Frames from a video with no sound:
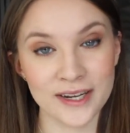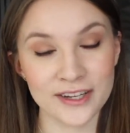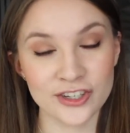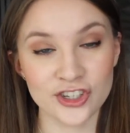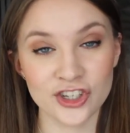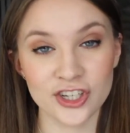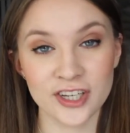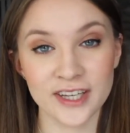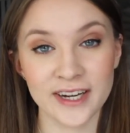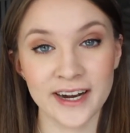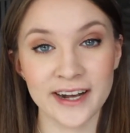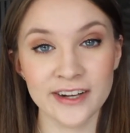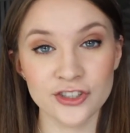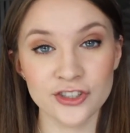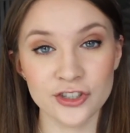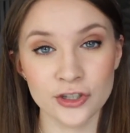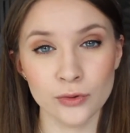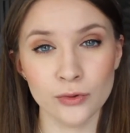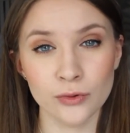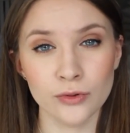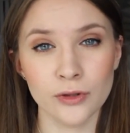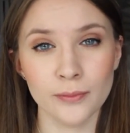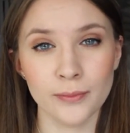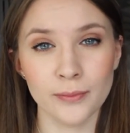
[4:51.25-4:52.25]
is you can
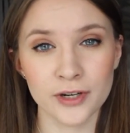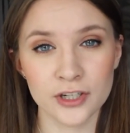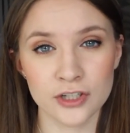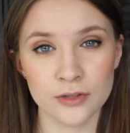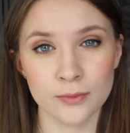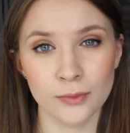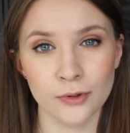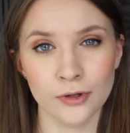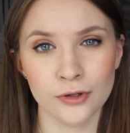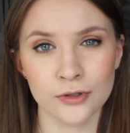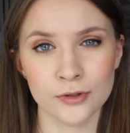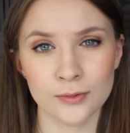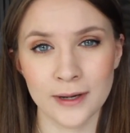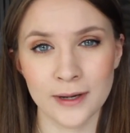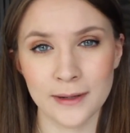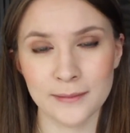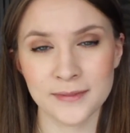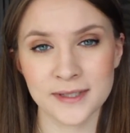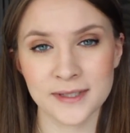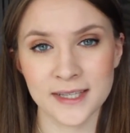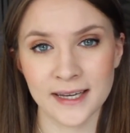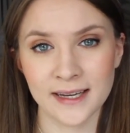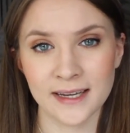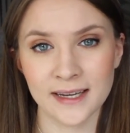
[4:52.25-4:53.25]
actually go on the Birchbox
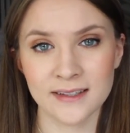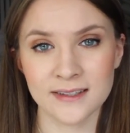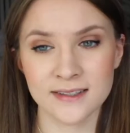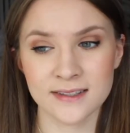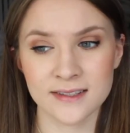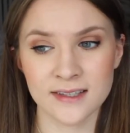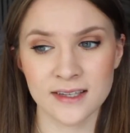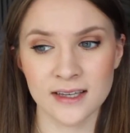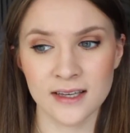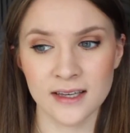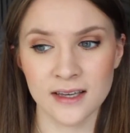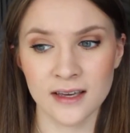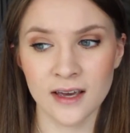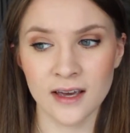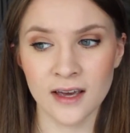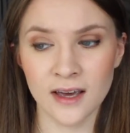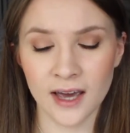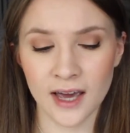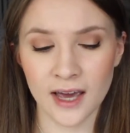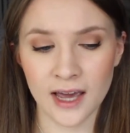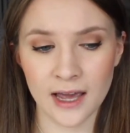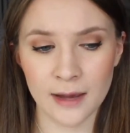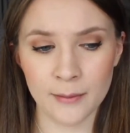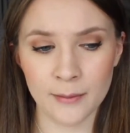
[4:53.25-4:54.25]
website and see
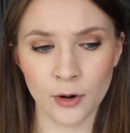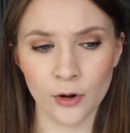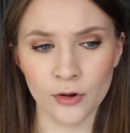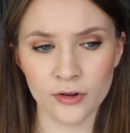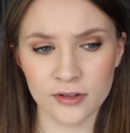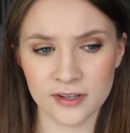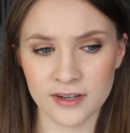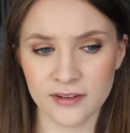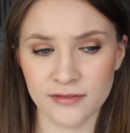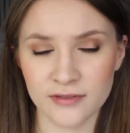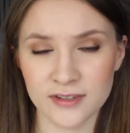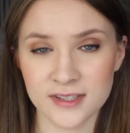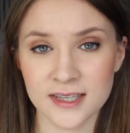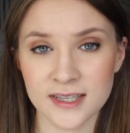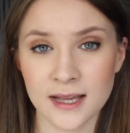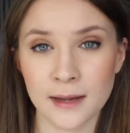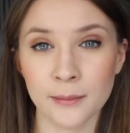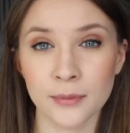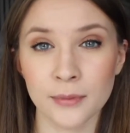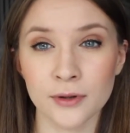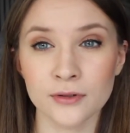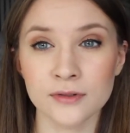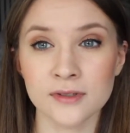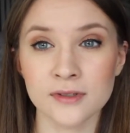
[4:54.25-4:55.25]
all the different
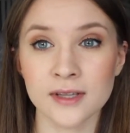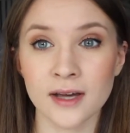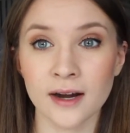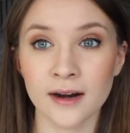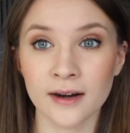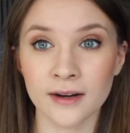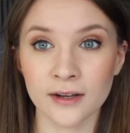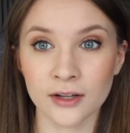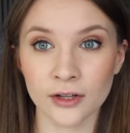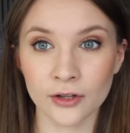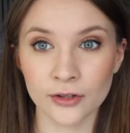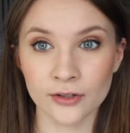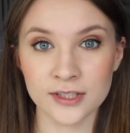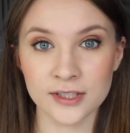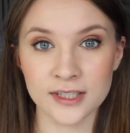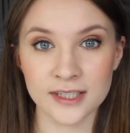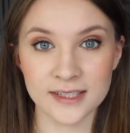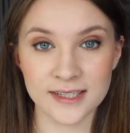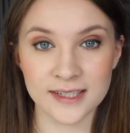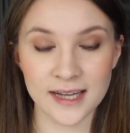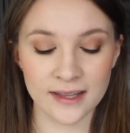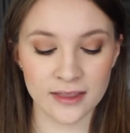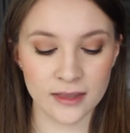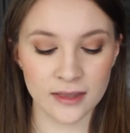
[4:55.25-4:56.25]
samples that are
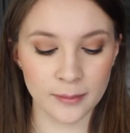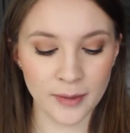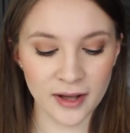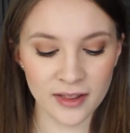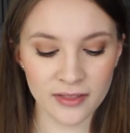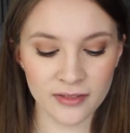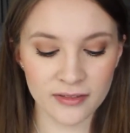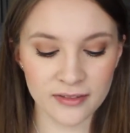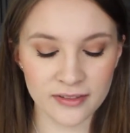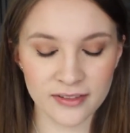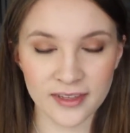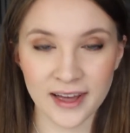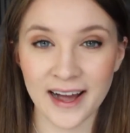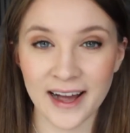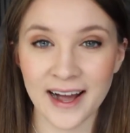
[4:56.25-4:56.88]
included in the month,